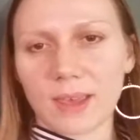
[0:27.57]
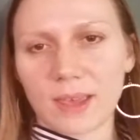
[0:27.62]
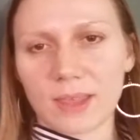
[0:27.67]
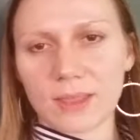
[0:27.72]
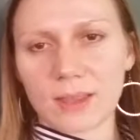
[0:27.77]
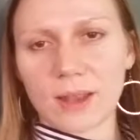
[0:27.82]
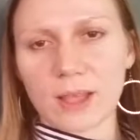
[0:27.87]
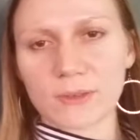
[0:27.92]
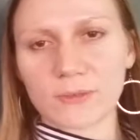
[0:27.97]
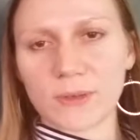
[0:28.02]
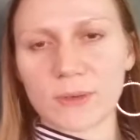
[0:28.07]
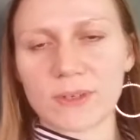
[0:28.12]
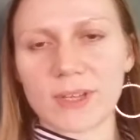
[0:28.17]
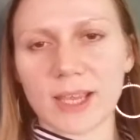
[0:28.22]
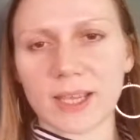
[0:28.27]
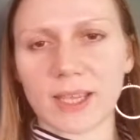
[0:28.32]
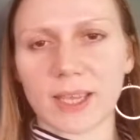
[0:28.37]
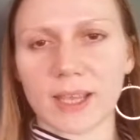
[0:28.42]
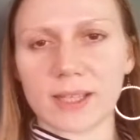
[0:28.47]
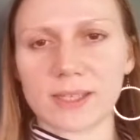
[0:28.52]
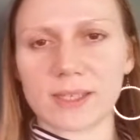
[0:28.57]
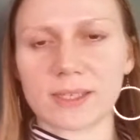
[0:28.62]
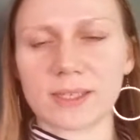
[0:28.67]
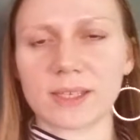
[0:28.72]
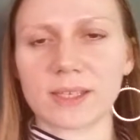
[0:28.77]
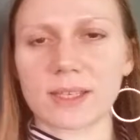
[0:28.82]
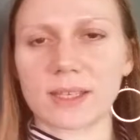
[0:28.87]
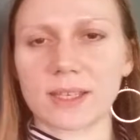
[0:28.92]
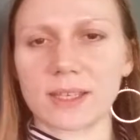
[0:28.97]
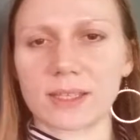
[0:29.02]
In the last few decades,
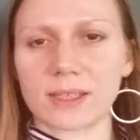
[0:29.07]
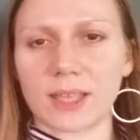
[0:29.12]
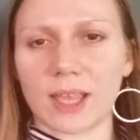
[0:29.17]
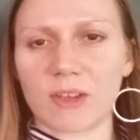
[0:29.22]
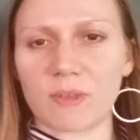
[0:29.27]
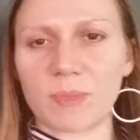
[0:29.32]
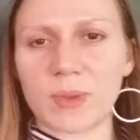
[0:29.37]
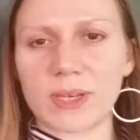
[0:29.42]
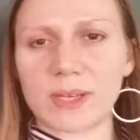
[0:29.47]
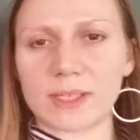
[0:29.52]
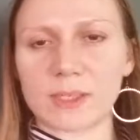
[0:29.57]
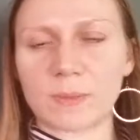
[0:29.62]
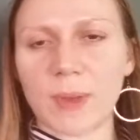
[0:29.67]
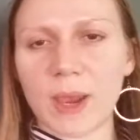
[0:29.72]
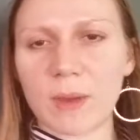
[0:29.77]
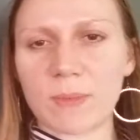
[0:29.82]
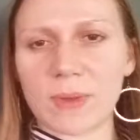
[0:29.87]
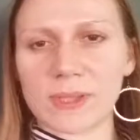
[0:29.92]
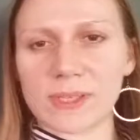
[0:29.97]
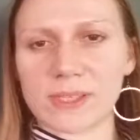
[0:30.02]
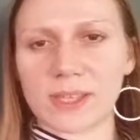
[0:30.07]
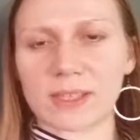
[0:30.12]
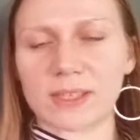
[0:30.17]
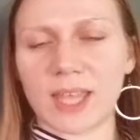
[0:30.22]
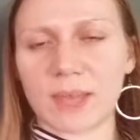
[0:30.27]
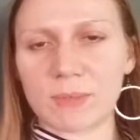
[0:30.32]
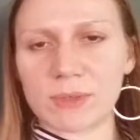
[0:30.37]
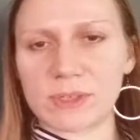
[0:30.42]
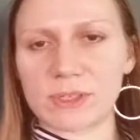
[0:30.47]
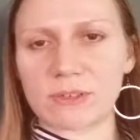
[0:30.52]
there have been experiments that
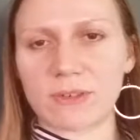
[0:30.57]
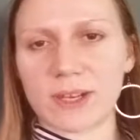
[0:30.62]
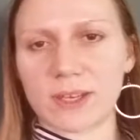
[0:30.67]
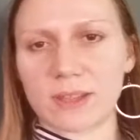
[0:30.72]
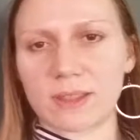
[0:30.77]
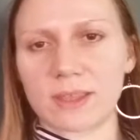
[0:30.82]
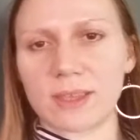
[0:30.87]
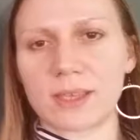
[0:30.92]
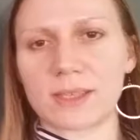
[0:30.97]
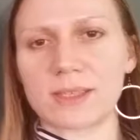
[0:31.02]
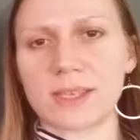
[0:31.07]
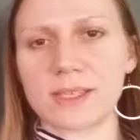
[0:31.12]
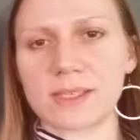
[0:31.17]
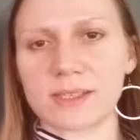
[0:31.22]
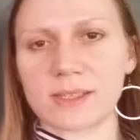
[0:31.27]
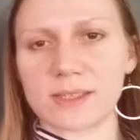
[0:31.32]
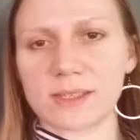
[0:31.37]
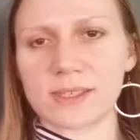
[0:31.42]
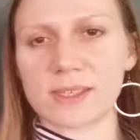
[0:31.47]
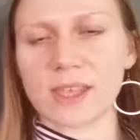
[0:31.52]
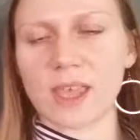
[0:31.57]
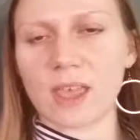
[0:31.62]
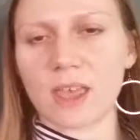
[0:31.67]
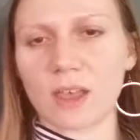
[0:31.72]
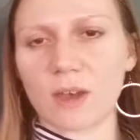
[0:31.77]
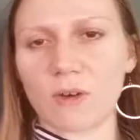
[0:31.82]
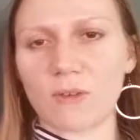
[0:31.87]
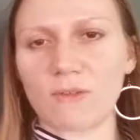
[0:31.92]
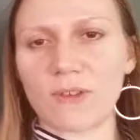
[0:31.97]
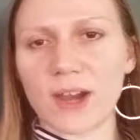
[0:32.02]
demonstrated the existence
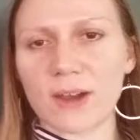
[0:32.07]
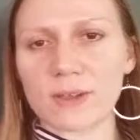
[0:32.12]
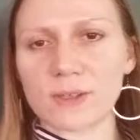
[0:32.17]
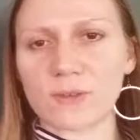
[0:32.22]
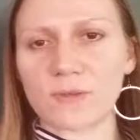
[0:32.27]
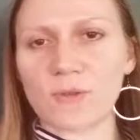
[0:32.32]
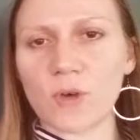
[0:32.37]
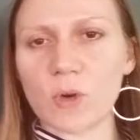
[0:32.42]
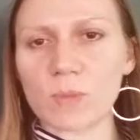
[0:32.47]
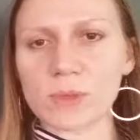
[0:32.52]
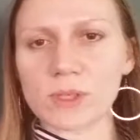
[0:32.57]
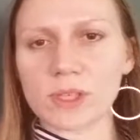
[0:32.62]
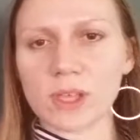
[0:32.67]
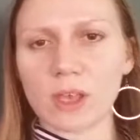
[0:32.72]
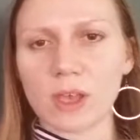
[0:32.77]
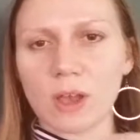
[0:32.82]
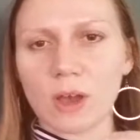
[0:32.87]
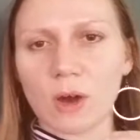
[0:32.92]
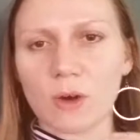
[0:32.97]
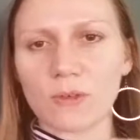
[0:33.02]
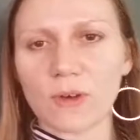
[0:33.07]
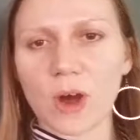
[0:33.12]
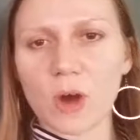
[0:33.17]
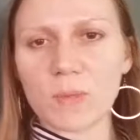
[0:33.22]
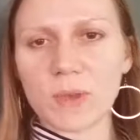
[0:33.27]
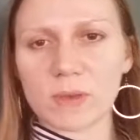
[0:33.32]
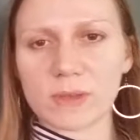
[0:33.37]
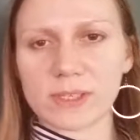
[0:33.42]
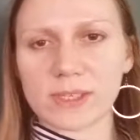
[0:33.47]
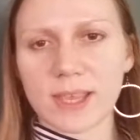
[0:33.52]
of various forms of
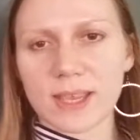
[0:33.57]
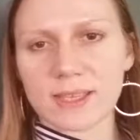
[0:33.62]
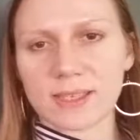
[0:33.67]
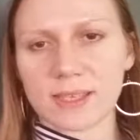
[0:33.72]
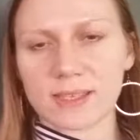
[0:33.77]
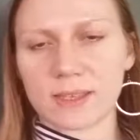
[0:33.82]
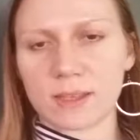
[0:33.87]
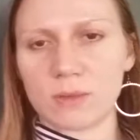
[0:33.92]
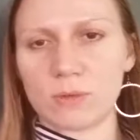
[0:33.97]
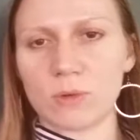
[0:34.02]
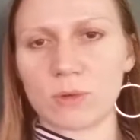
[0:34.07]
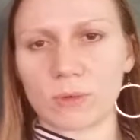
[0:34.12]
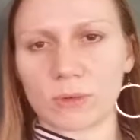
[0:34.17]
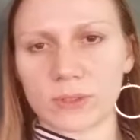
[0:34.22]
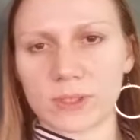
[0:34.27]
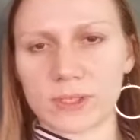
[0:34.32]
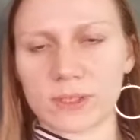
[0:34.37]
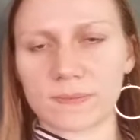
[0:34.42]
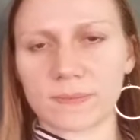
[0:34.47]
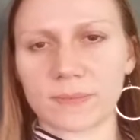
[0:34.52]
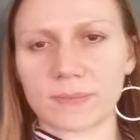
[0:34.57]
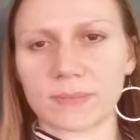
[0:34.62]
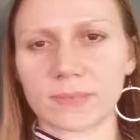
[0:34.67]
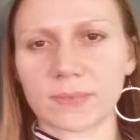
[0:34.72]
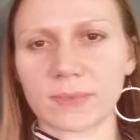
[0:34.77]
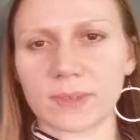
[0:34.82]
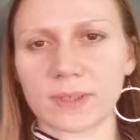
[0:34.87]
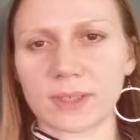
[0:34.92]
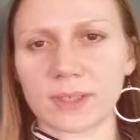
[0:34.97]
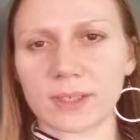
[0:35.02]
homeostasis in neurons
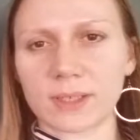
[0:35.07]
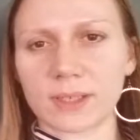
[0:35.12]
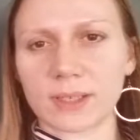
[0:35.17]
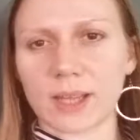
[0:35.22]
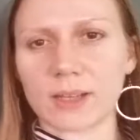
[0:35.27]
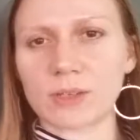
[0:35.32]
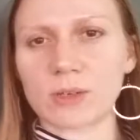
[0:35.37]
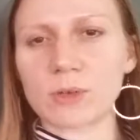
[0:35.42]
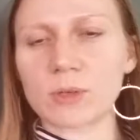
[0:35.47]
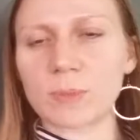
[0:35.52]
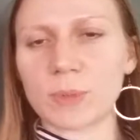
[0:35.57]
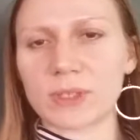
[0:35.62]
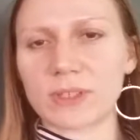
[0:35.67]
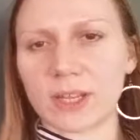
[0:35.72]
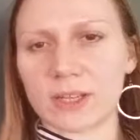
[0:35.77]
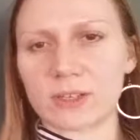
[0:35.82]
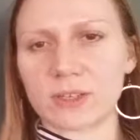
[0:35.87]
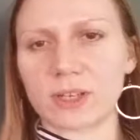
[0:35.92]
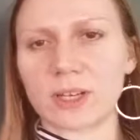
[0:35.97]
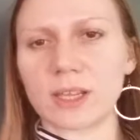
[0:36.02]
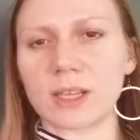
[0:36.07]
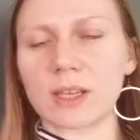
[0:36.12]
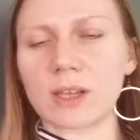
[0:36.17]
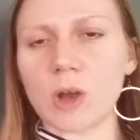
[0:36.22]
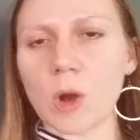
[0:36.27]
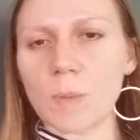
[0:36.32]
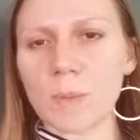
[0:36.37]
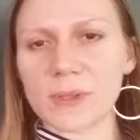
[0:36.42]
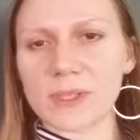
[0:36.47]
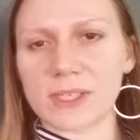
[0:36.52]
that could potentially
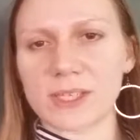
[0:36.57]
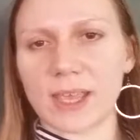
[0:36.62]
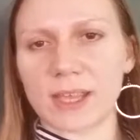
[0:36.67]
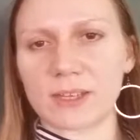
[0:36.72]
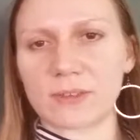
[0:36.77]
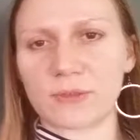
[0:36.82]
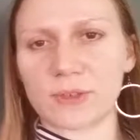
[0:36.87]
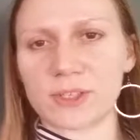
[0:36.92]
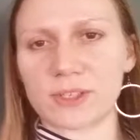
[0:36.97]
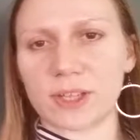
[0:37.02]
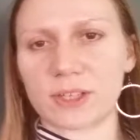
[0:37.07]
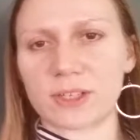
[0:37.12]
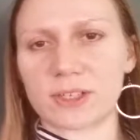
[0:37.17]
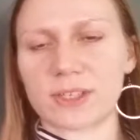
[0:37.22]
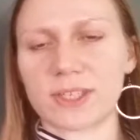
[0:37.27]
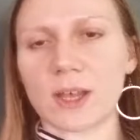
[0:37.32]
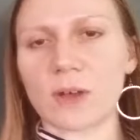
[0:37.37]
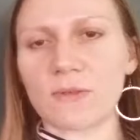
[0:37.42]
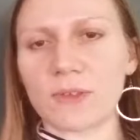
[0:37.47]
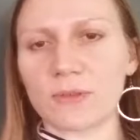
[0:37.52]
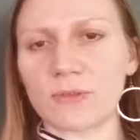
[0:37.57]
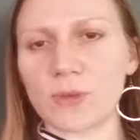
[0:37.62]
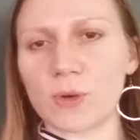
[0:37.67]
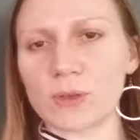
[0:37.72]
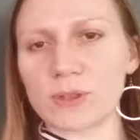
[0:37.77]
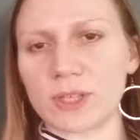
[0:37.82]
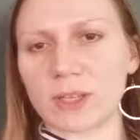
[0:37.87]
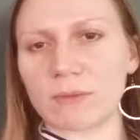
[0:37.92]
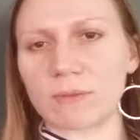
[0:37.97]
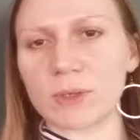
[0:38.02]
compensate for such
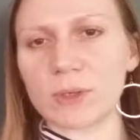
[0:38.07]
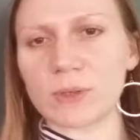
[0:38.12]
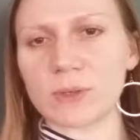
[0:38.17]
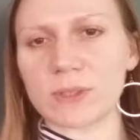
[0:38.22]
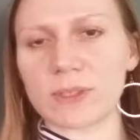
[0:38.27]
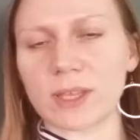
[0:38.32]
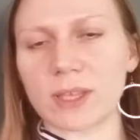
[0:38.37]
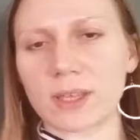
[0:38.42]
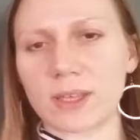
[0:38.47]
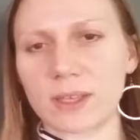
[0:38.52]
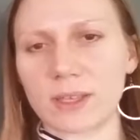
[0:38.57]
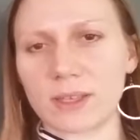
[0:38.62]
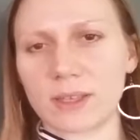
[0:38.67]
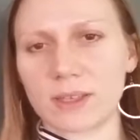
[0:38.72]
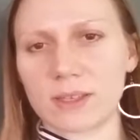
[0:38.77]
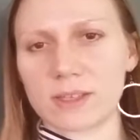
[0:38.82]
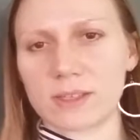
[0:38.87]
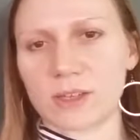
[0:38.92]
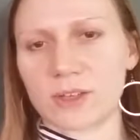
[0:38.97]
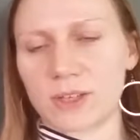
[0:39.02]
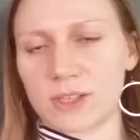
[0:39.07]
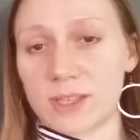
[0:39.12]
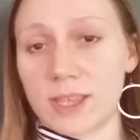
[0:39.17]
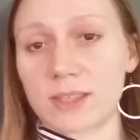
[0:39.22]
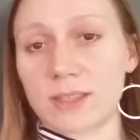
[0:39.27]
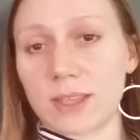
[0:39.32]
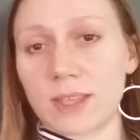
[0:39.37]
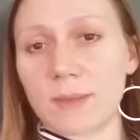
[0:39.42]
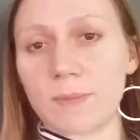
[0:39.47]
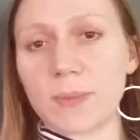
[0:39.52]
self-enforcing rules, such as
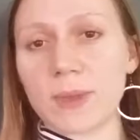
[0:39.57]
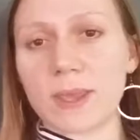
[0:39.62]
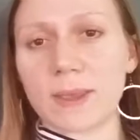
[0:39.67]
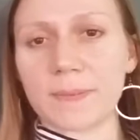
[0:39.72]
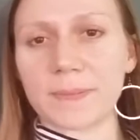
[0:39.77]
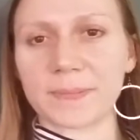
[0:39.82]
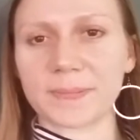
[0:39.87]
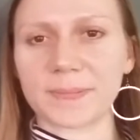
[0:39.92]
STDP.